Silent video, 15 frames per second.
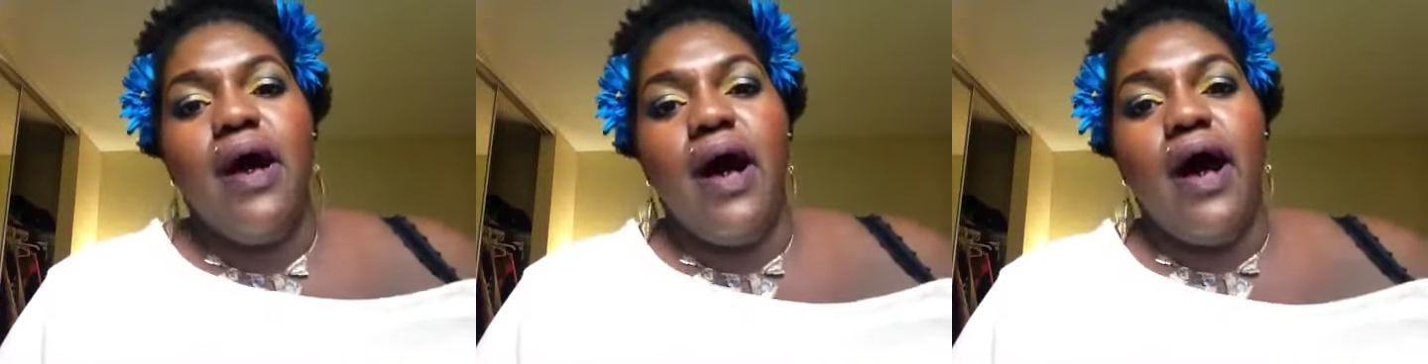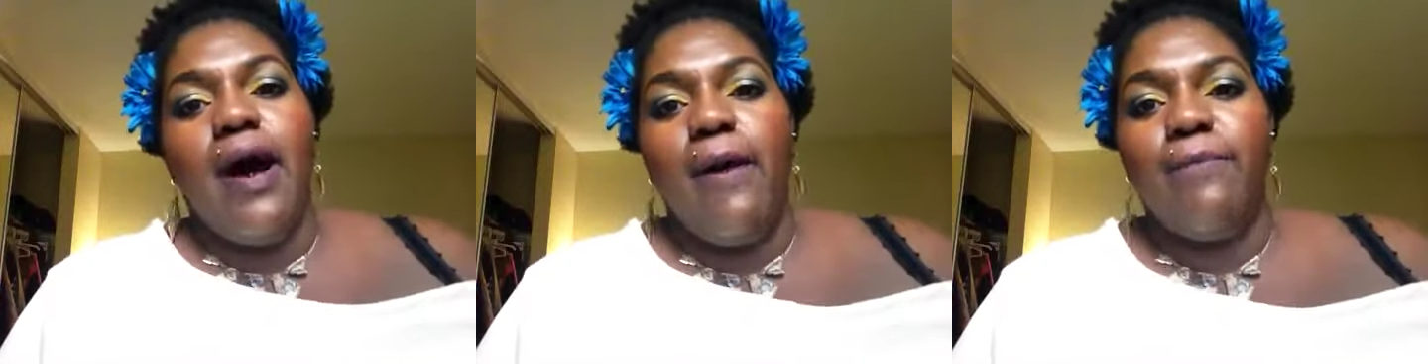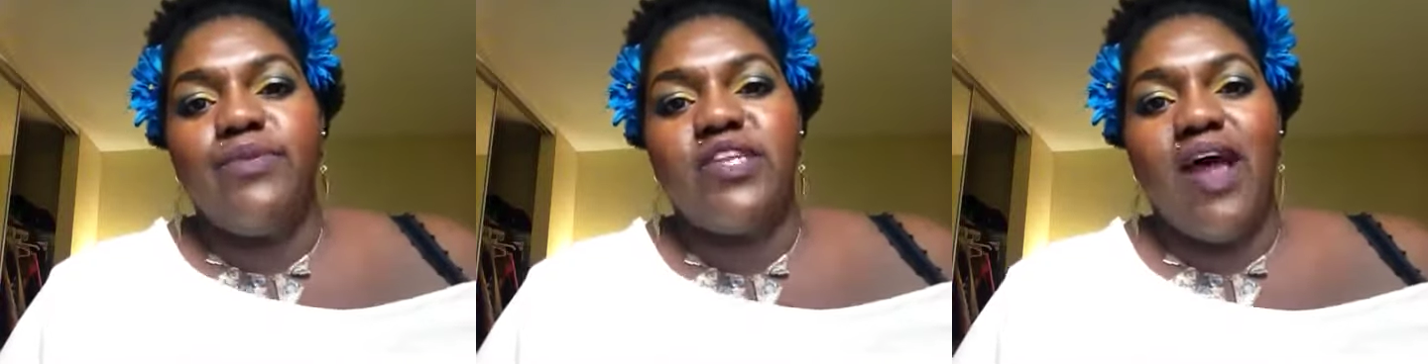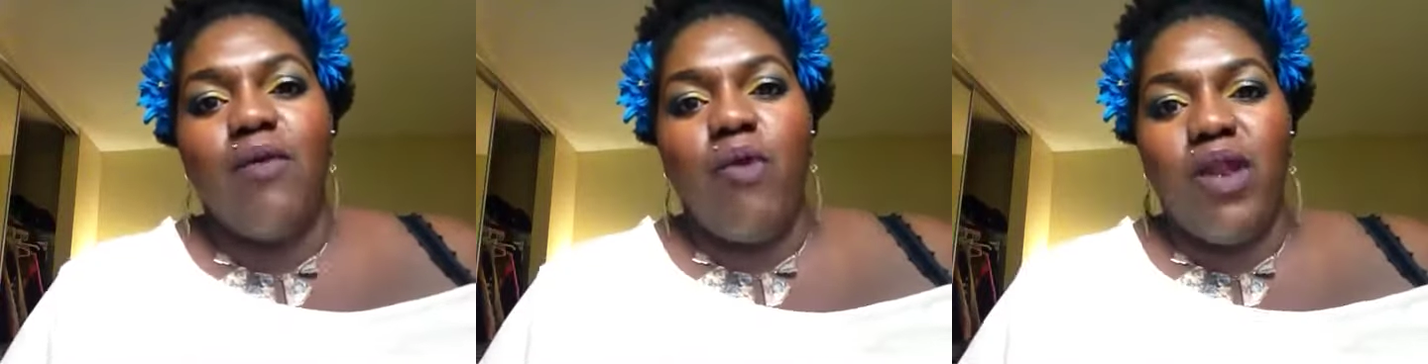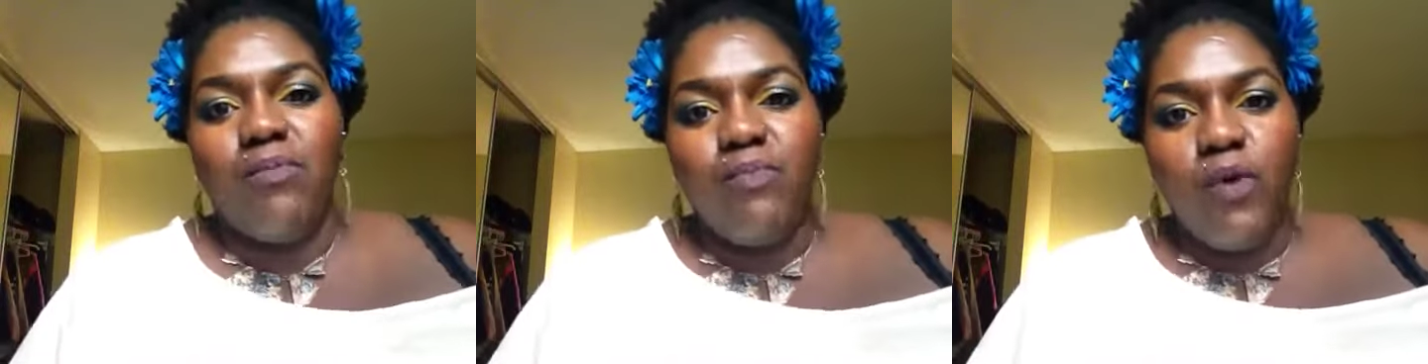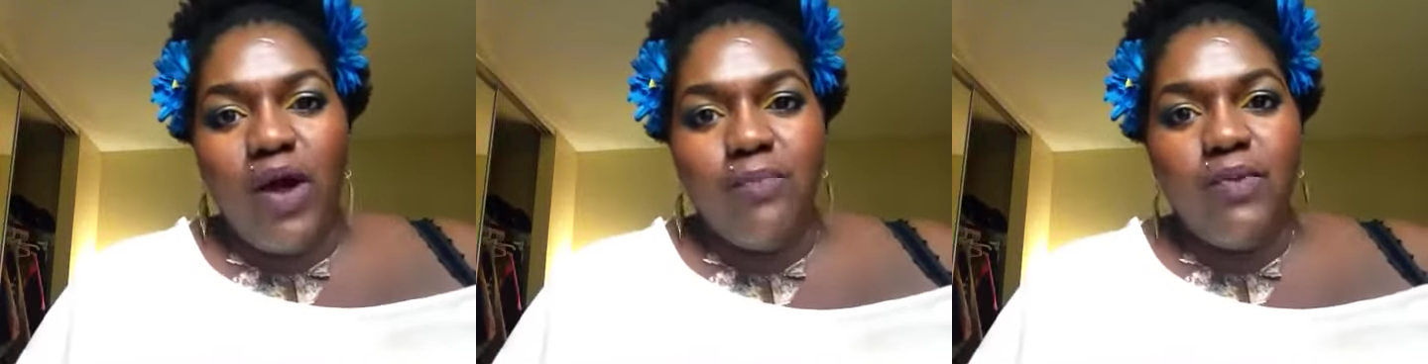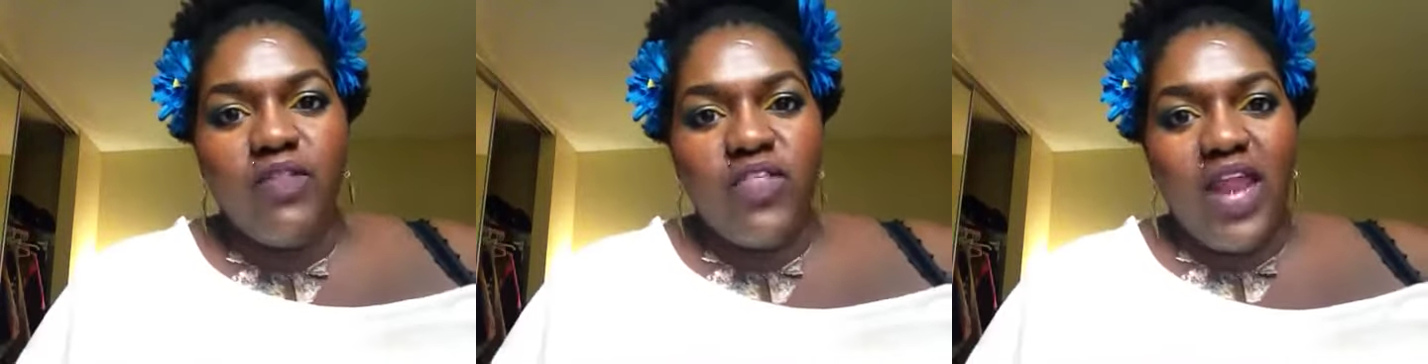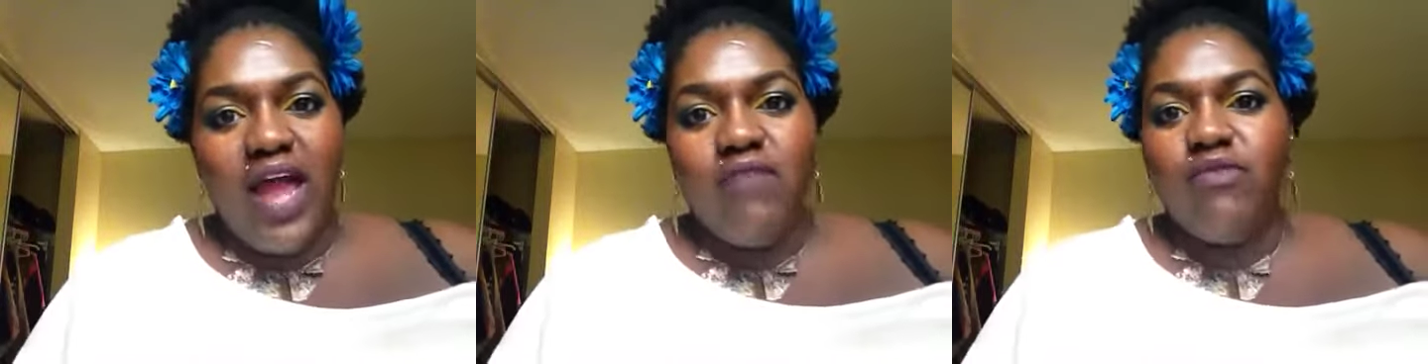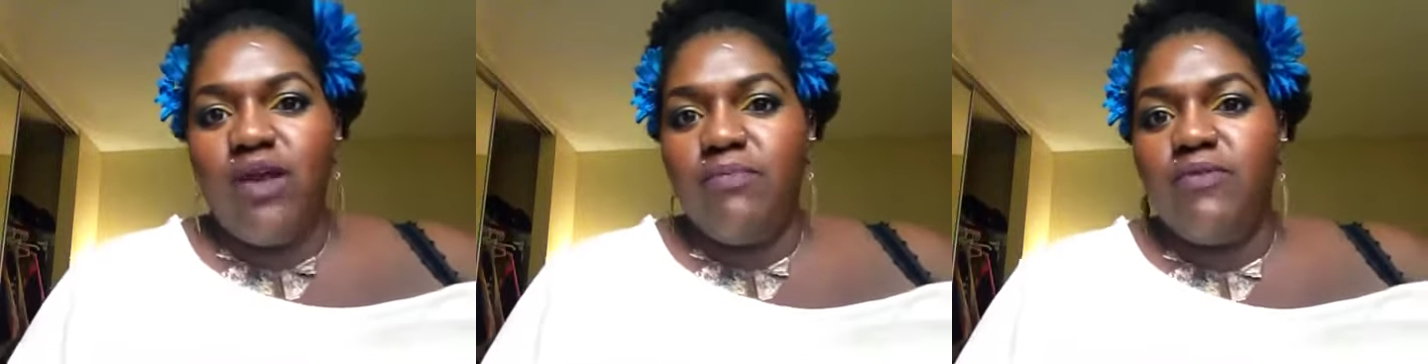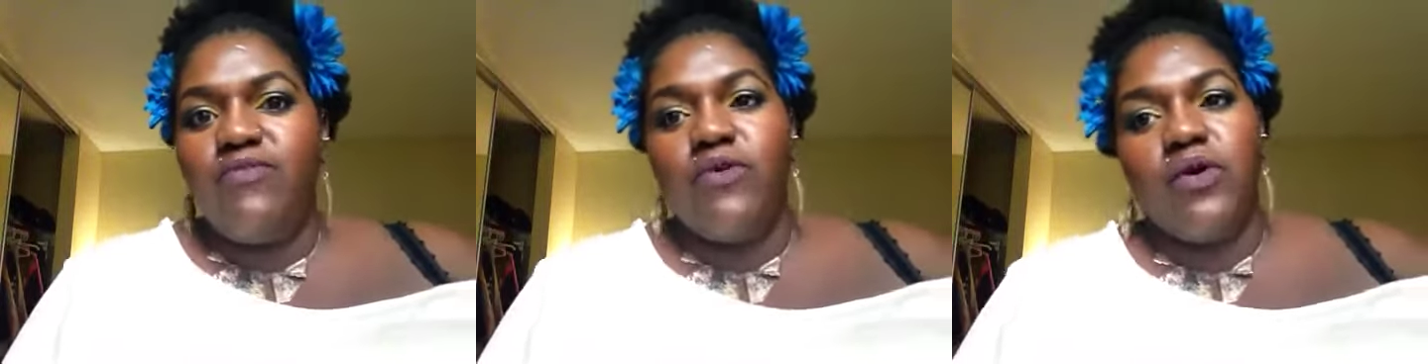So I wanted one book that I had read
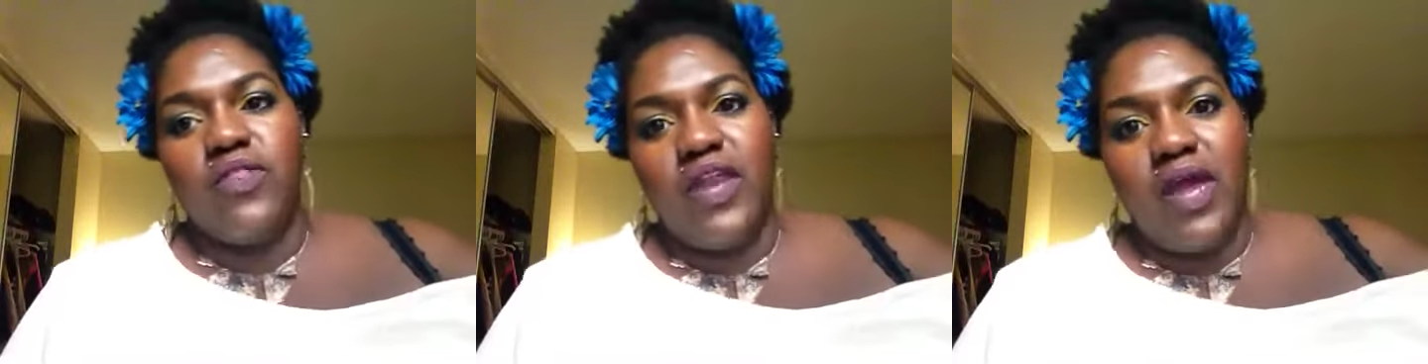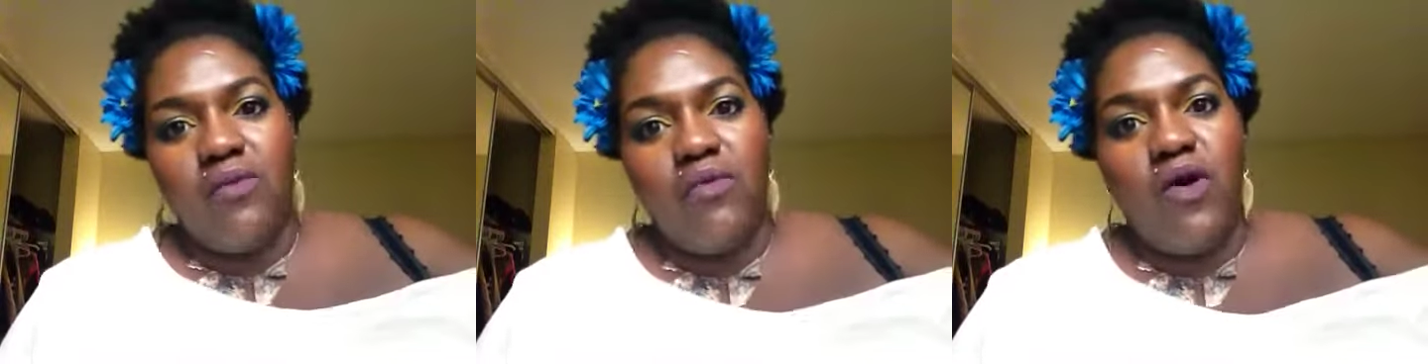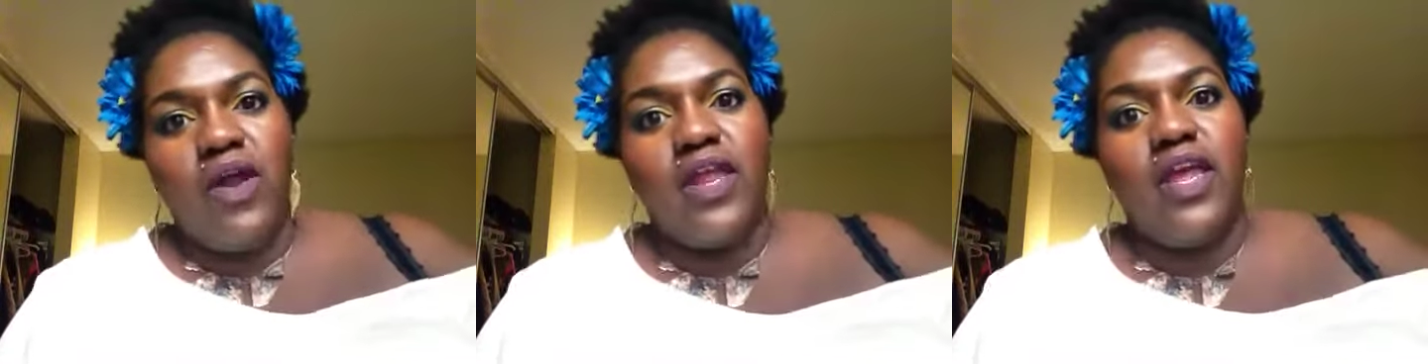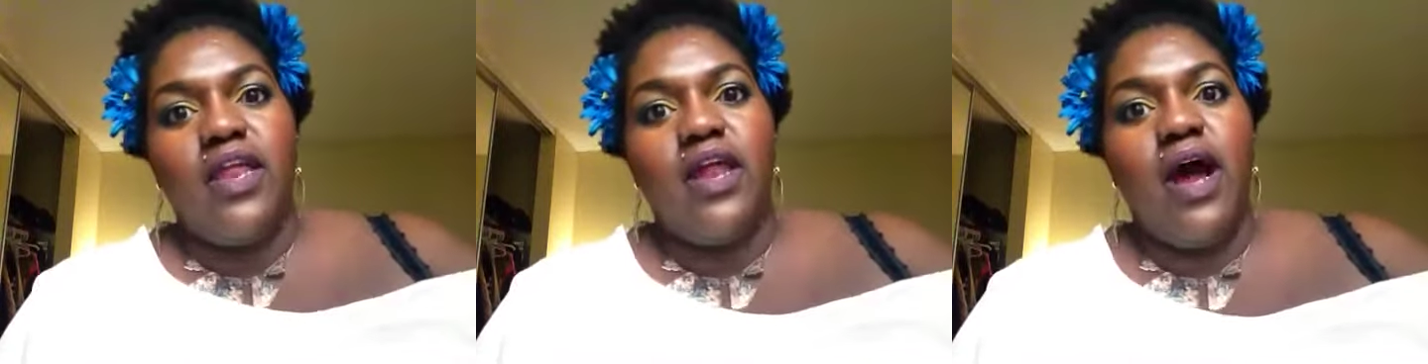before that I wanted,